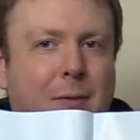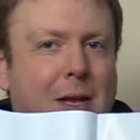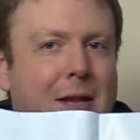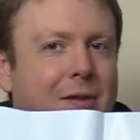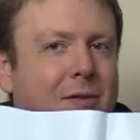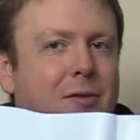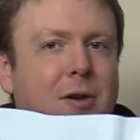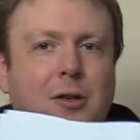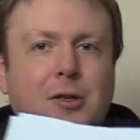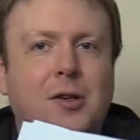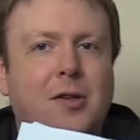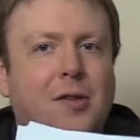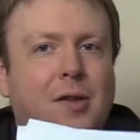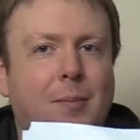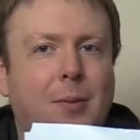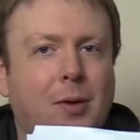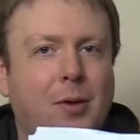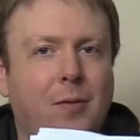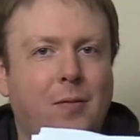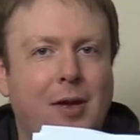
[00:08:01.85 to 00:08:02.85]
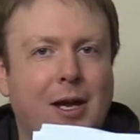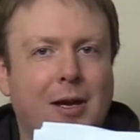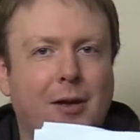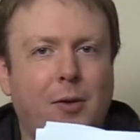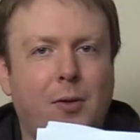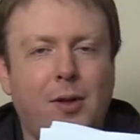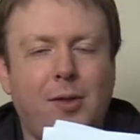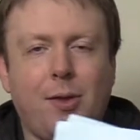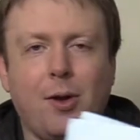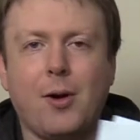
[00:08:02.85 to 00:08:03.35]
the instructions to build the
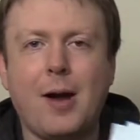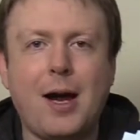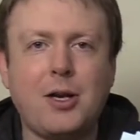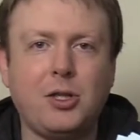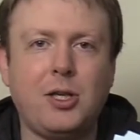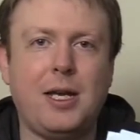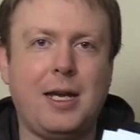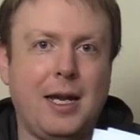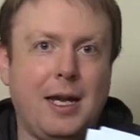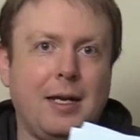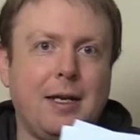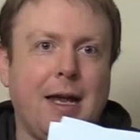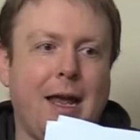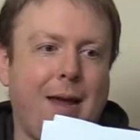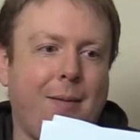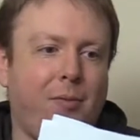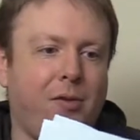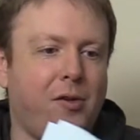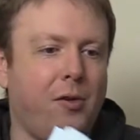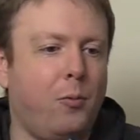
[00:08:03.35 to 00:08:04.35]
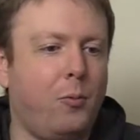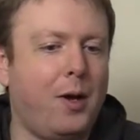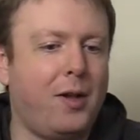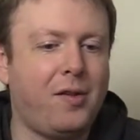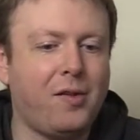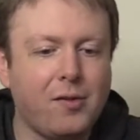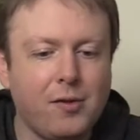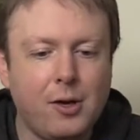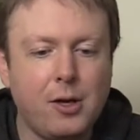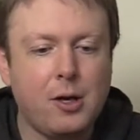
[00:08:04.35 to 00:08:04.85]
vehicle. They're actually in-game. So
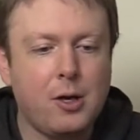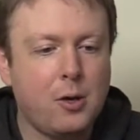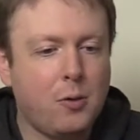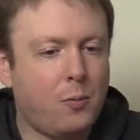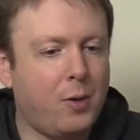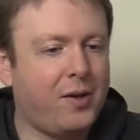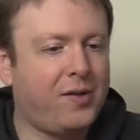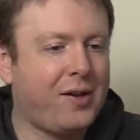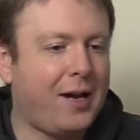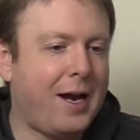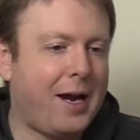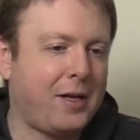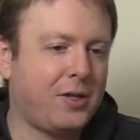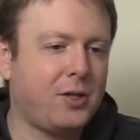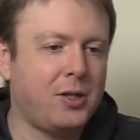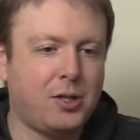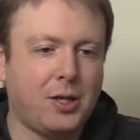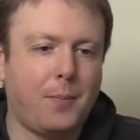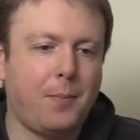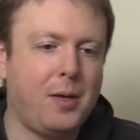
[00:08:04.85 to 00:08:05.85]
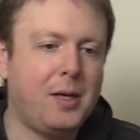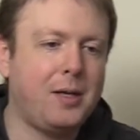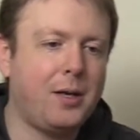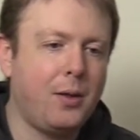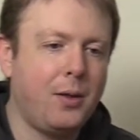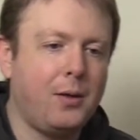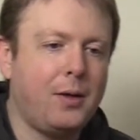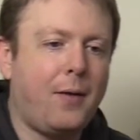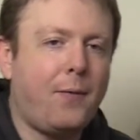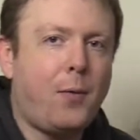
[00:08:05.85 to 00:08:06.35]
once I actually jump into
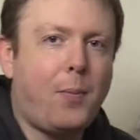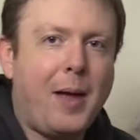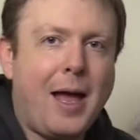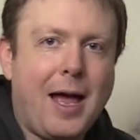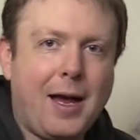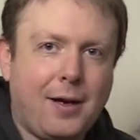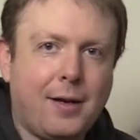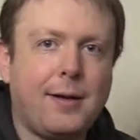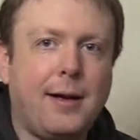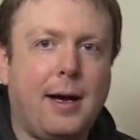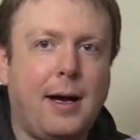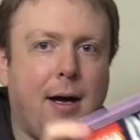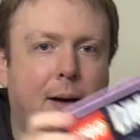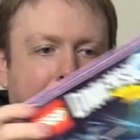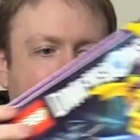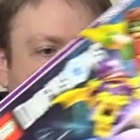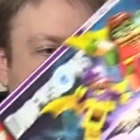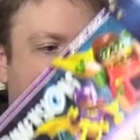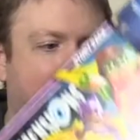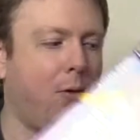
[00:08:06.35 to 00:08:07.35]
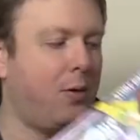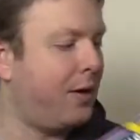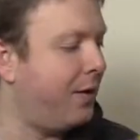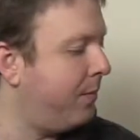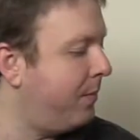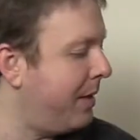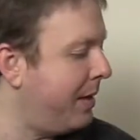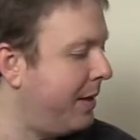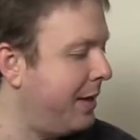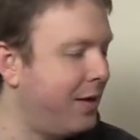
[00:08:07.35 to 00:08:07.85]
the level pack, it'll
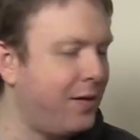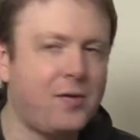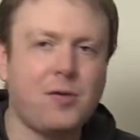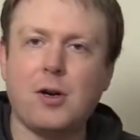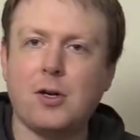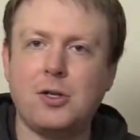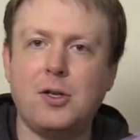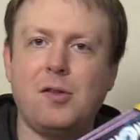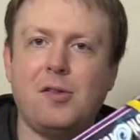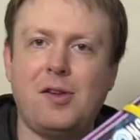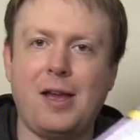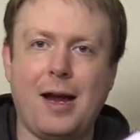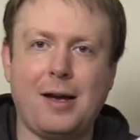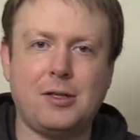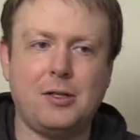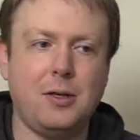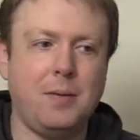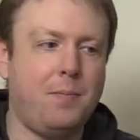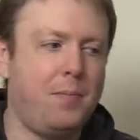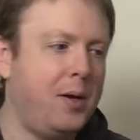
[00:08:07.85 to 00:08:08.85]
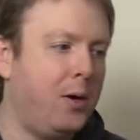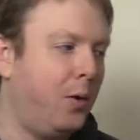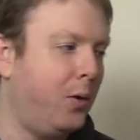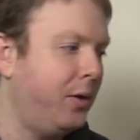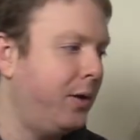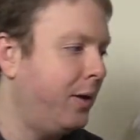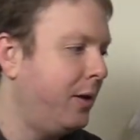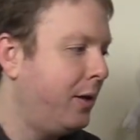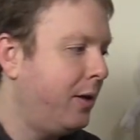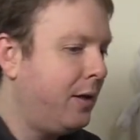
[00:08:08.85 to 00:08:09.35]
give me the instructions to actually
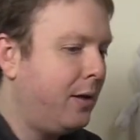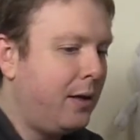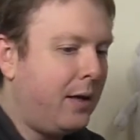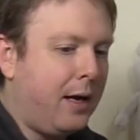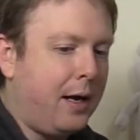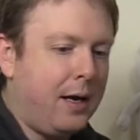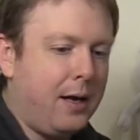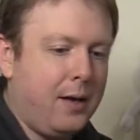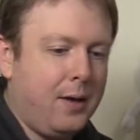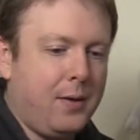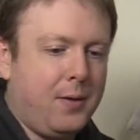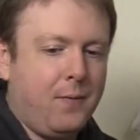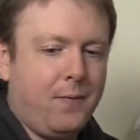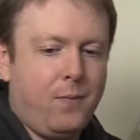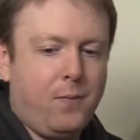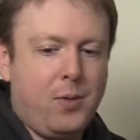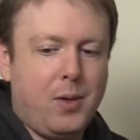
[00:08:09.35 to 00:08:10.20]
build the